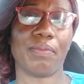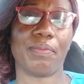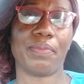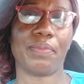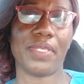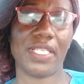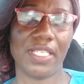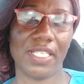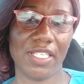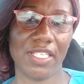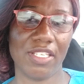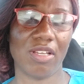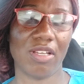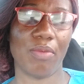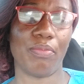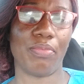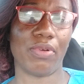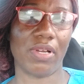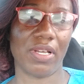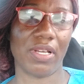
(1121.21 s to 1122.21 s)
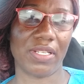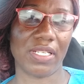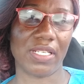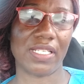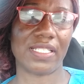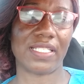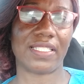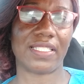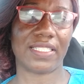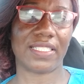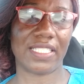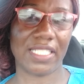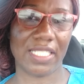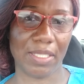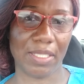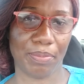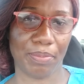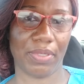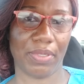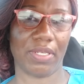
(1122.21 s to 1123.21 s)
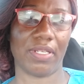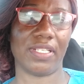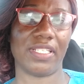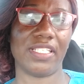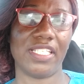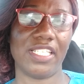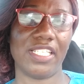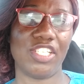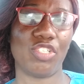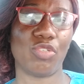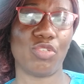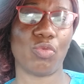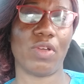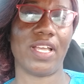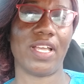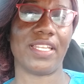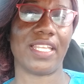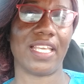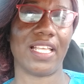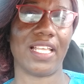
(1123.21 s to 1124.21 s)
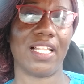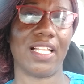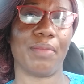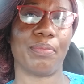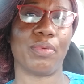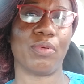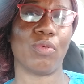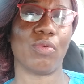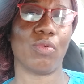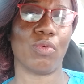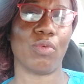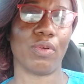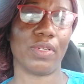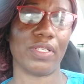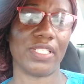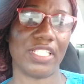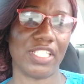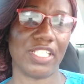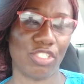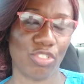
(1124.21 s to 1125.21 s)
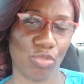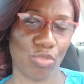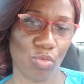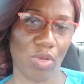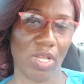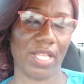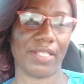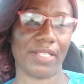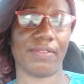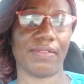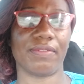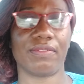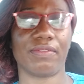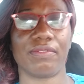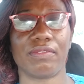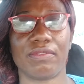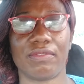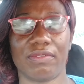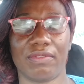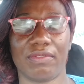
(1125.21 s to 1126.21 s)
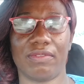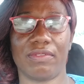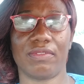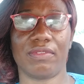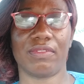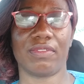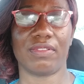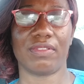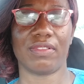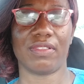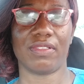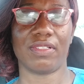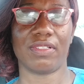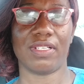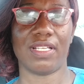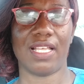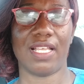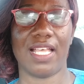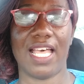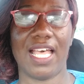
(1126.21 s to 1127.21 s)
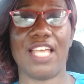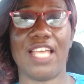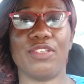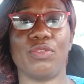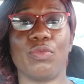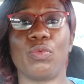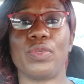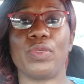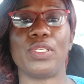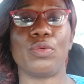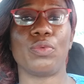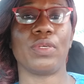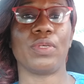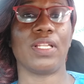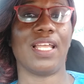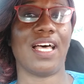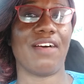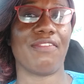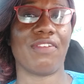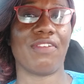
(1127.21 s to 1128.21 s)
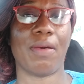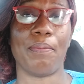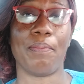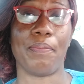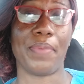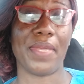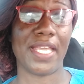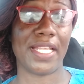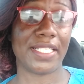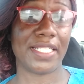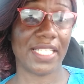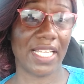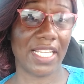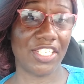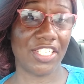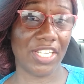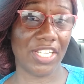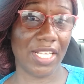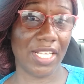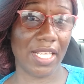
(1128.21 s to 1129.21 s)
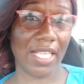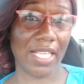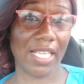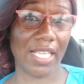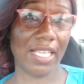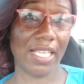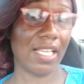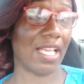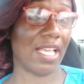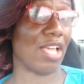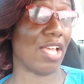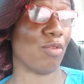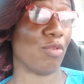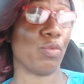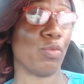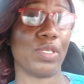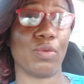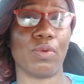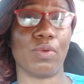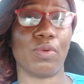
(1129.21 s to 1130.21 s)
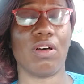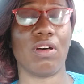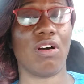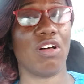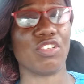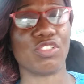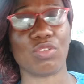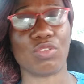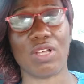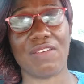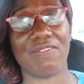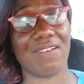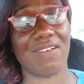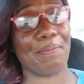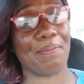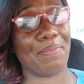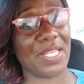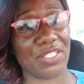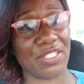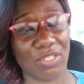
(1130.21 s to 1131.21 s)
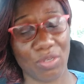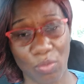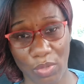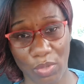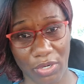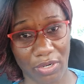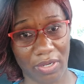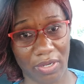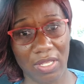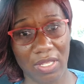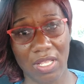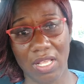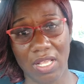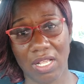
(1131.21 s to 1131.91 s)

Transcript: Be your brother's keeper. Each one help each one. And we will have a better JA, and we will also have a better world.